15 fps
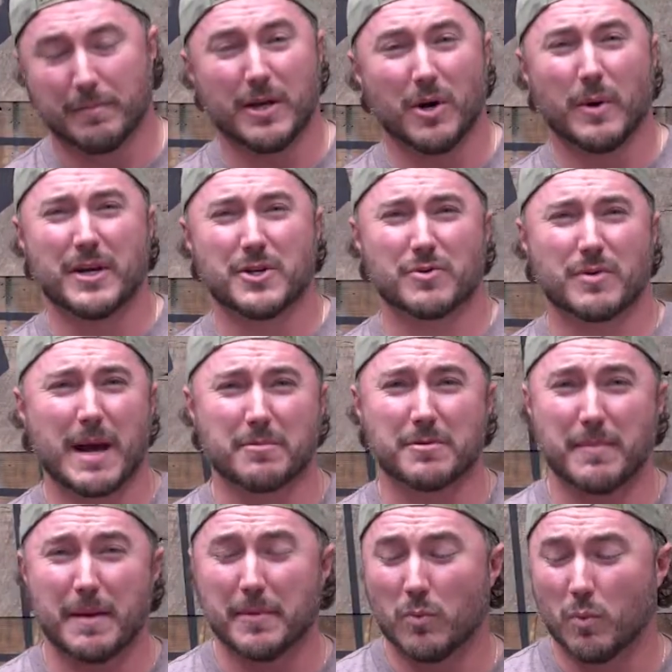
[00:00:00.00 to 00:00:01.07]
BOA
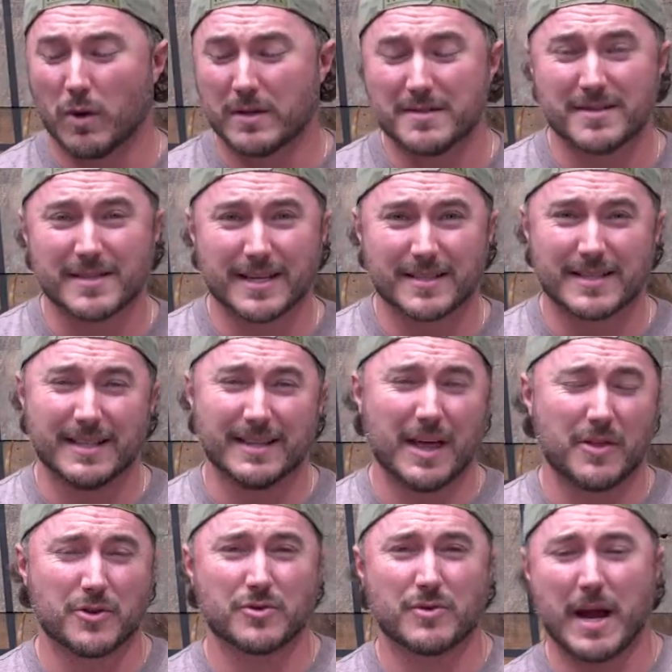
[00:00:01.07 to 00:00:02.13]
straps, maybe $160,
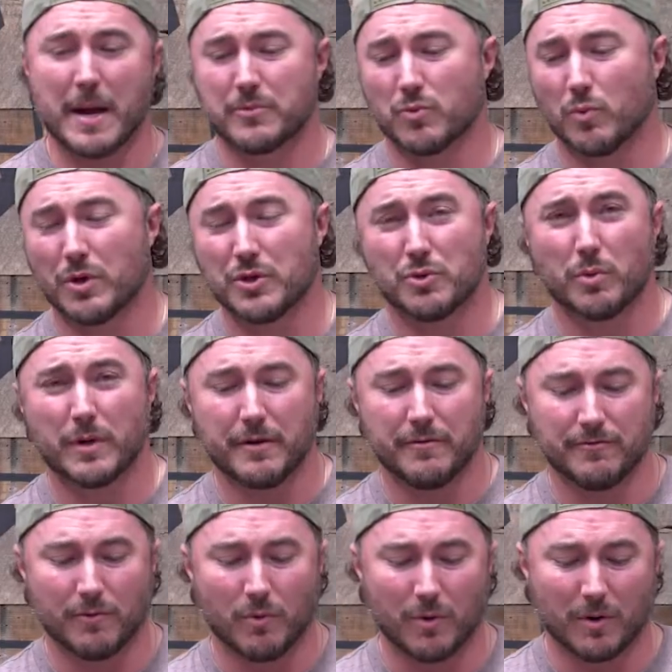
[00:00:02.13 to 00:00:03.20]
leather straps,
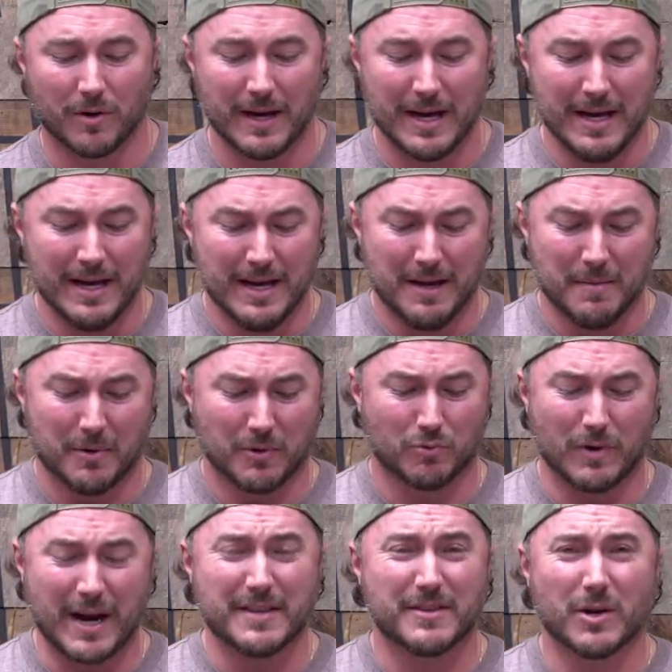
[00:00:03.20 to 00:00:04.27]
$124, but
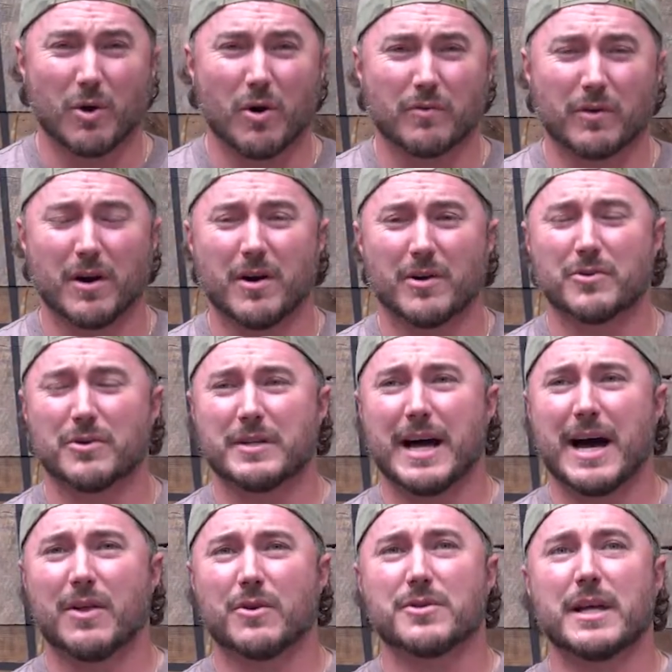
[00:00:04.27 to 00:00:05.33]
right there over
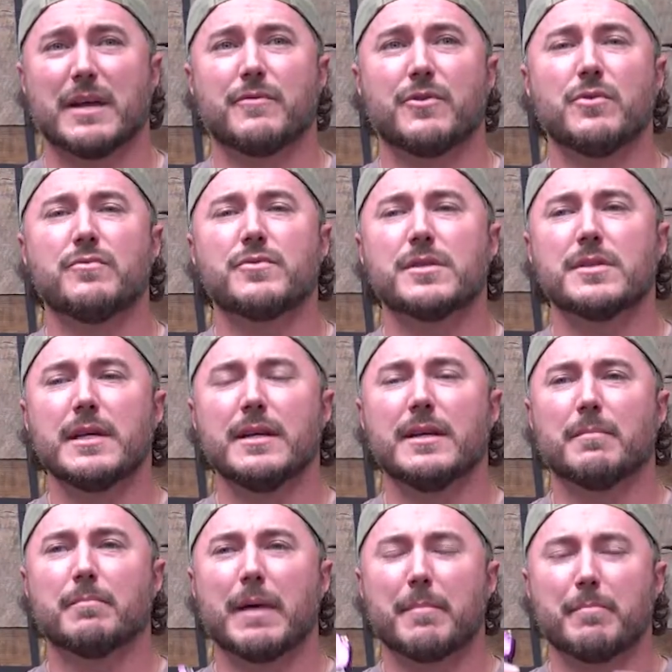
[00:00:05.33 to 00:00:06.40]
$100. If you've
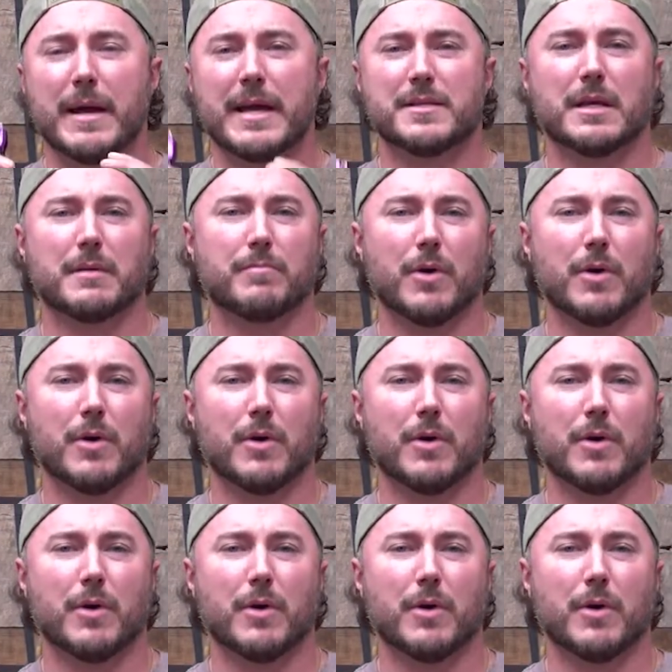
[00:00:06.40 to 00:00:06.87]
seen my Basic